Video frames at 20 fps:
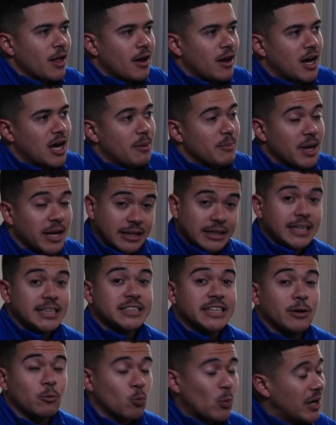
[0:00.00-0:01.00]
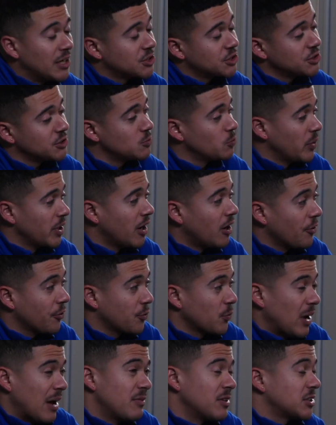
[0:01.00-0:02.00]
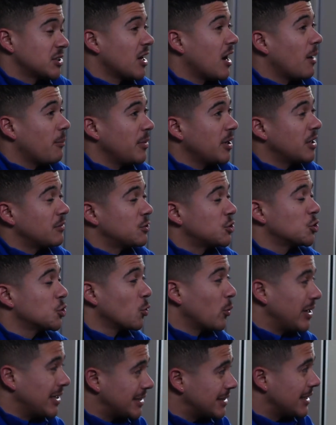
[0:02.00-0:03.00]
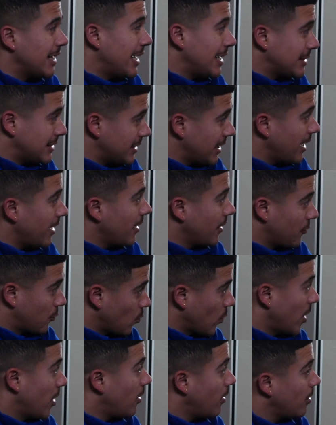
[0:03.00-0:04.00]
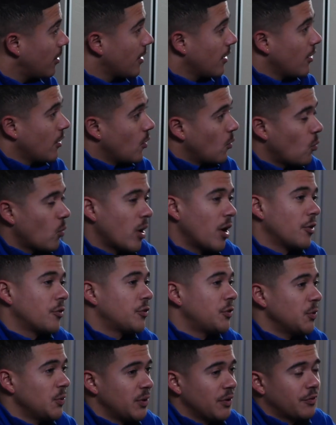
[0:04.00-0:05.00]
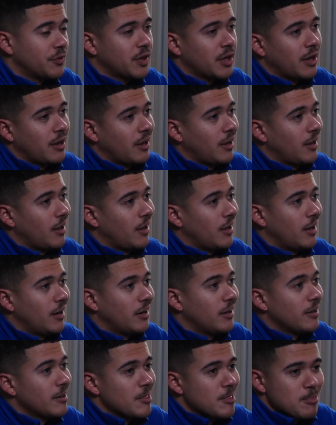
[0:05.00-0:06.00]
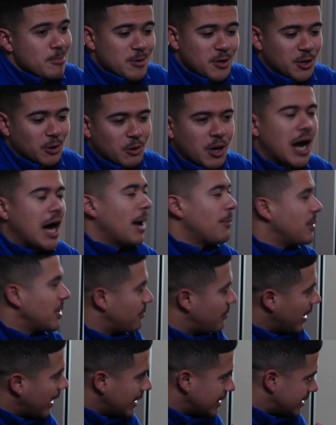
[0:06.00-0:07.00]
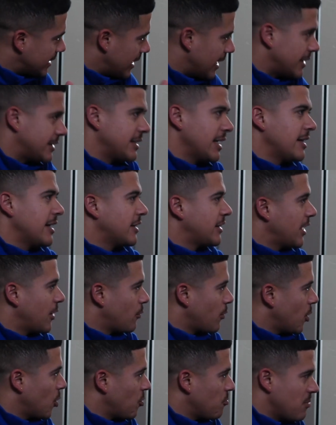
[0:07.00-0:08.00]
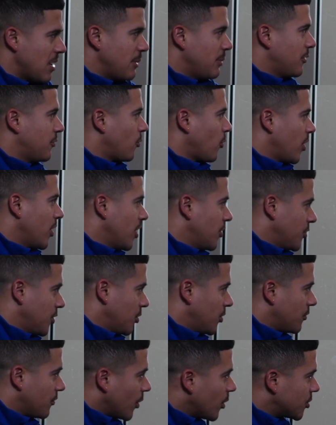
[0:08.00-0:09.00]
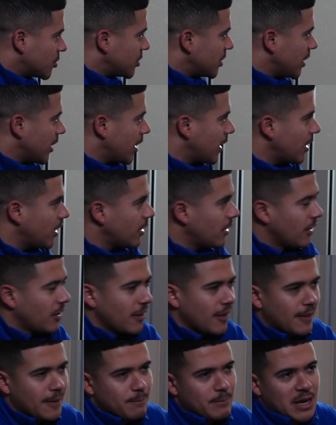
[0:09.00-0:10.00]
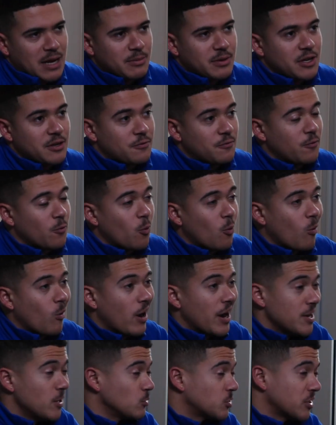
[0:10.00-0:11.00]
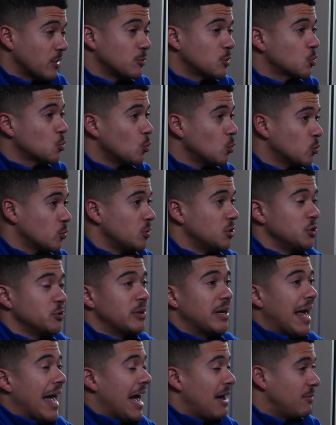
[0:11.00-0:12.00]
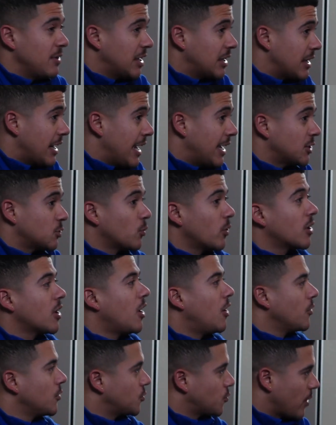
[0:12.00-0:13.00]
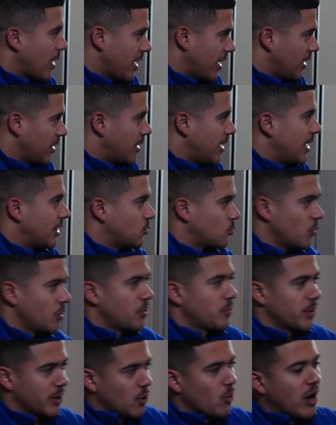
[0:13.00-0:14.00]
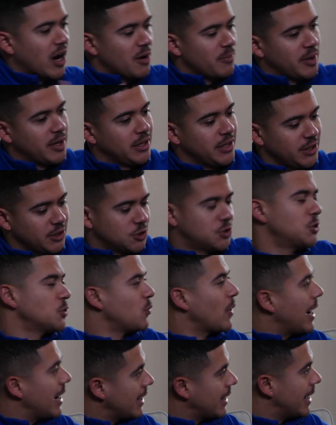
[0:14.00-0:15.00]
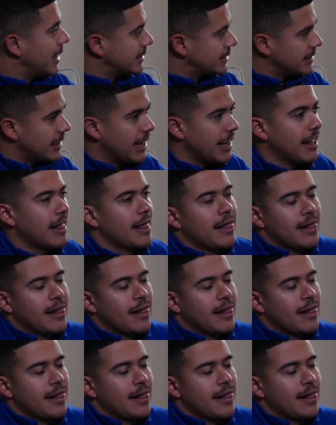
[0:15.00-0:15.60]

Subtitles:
At least at Western, we also have a topic of choice essay as well, where students can, copy and paste an essay that they wrote maybe for another university, maybe for, I know some schools will do an AVID class or a college writing class where the requirement is to write an essay.